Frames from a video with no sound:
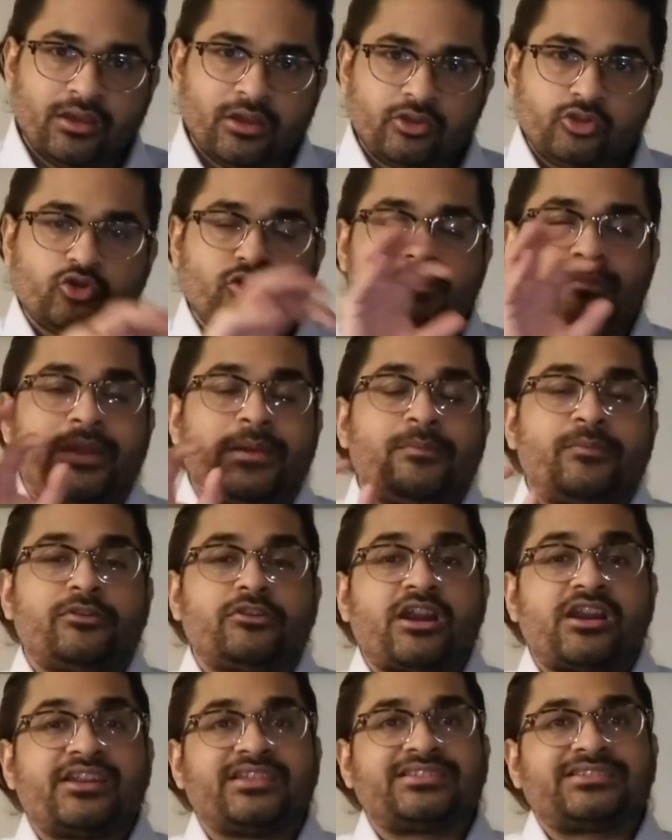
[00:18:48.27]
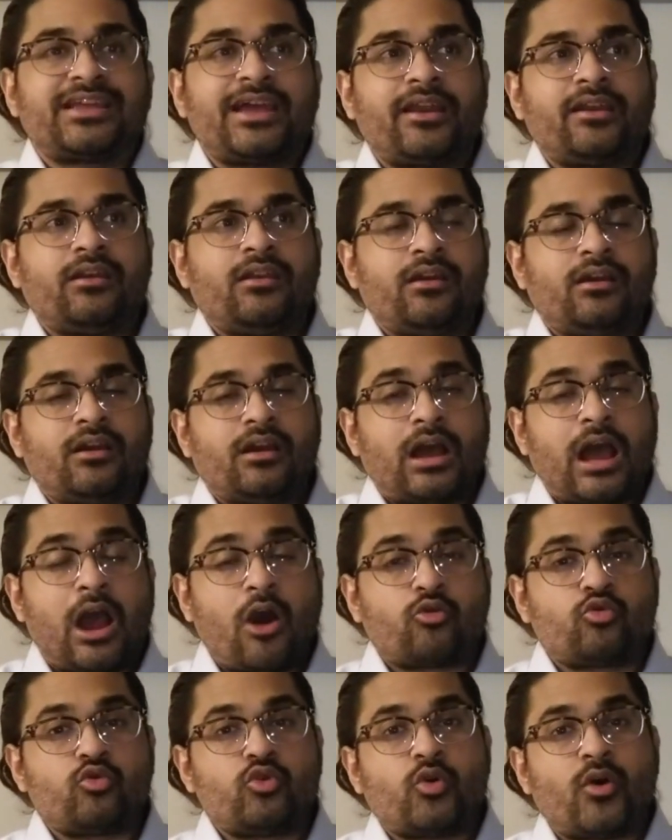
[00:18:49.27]
you will be able to understand
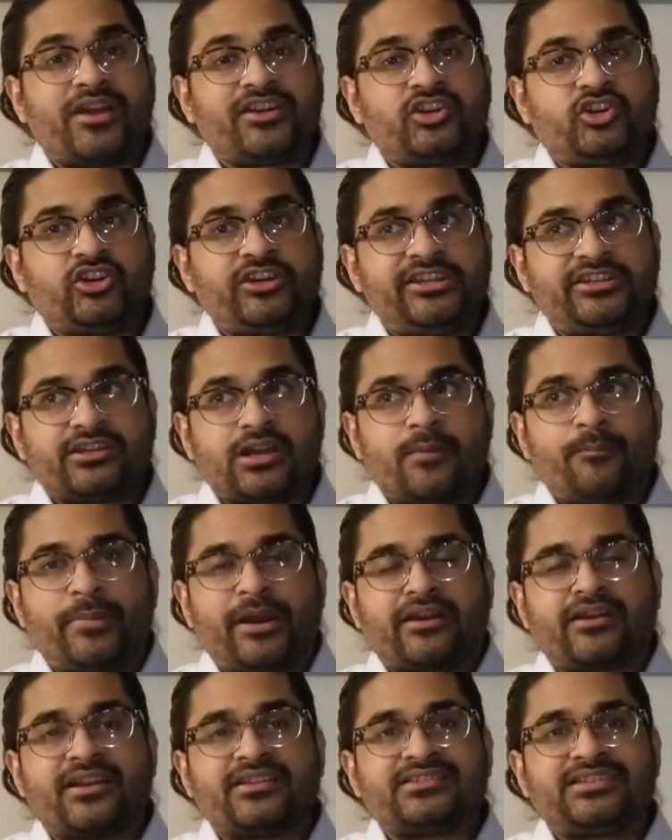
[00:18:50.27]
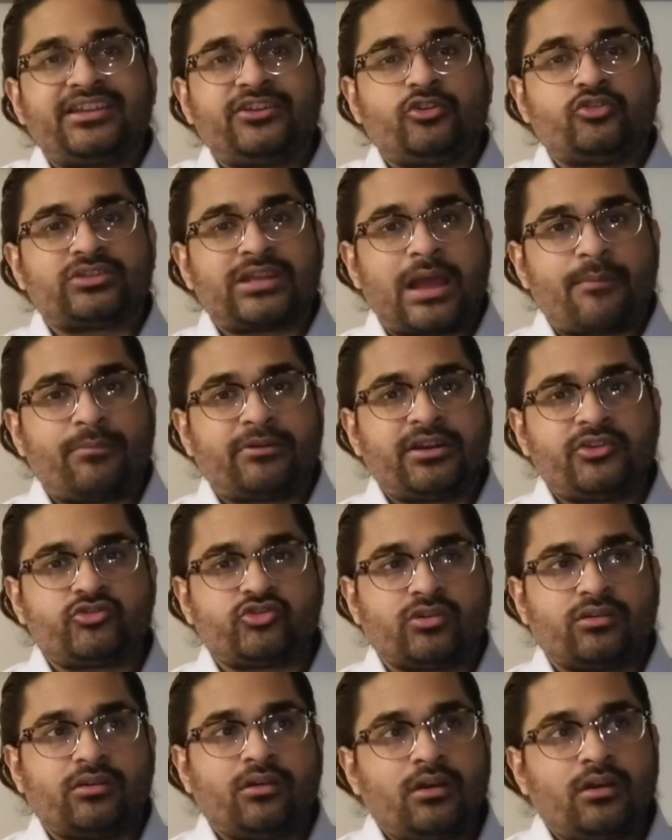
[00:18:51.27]
how do I treat a pregnancy-induced hypertension.